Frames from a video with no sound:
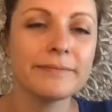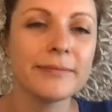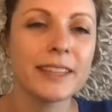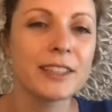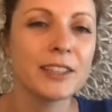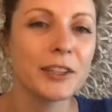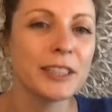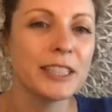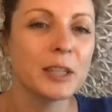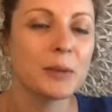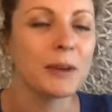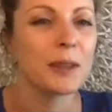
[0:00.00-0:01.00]
It's good
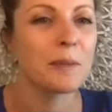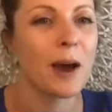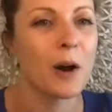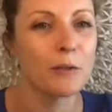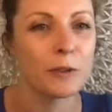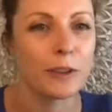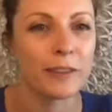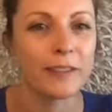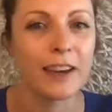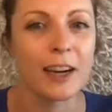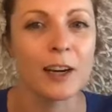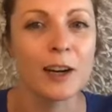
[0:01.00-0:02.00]
to be the powerful
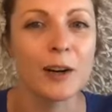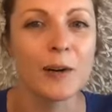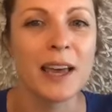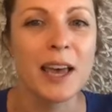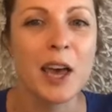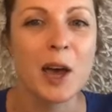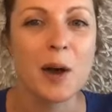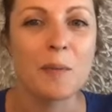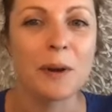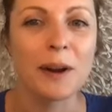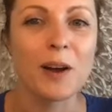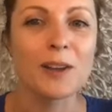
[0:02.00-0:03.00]
Pharaoh,
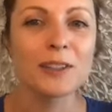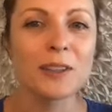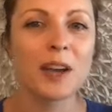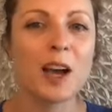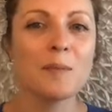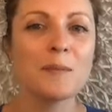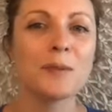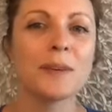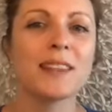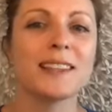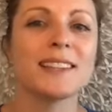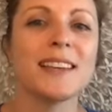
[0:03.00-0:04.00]
but it also comes
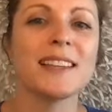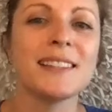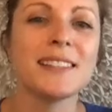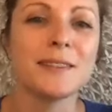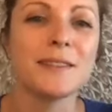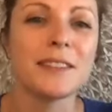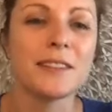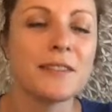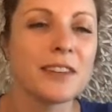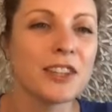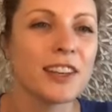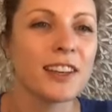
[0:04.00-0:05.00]
with a sense of
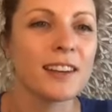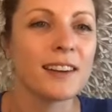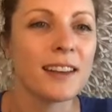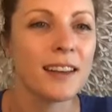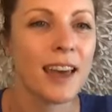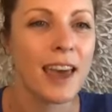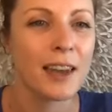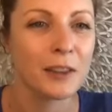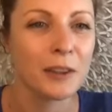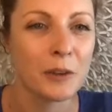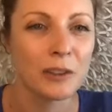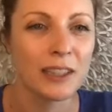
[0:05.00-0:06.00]
division and
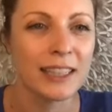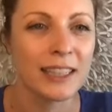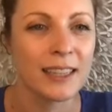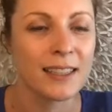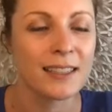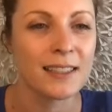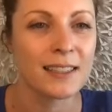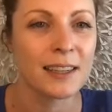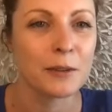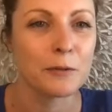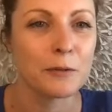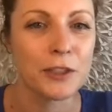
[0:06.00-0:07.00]
loneliness
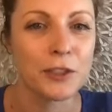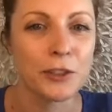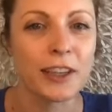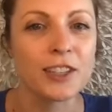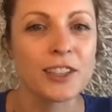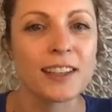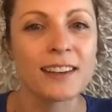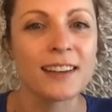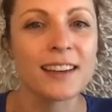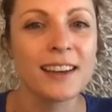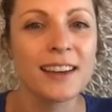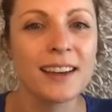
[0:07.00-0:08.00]
and
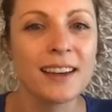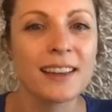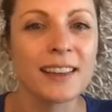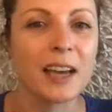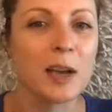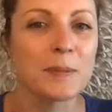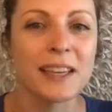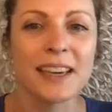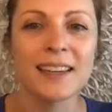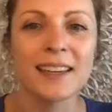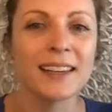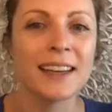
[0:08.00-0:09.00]
frustration that comes
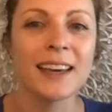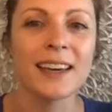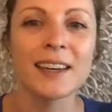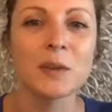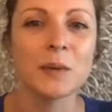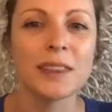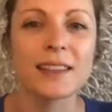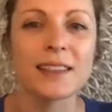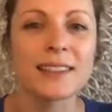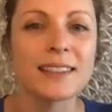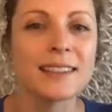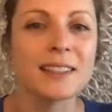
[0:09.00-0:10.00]
hand in hand with the
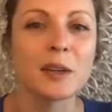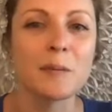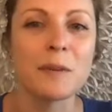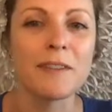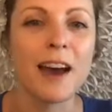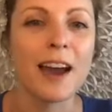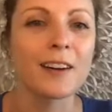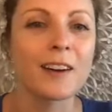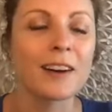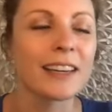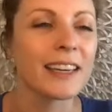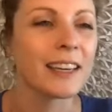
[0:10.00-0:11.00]
system of
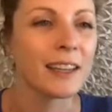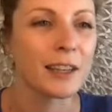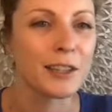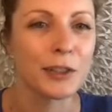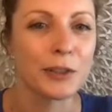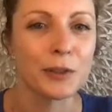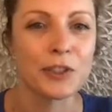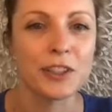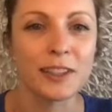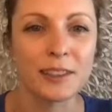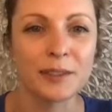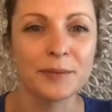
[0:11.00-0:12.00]
hierarchy and
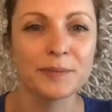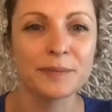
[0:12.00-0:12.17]
exclusion.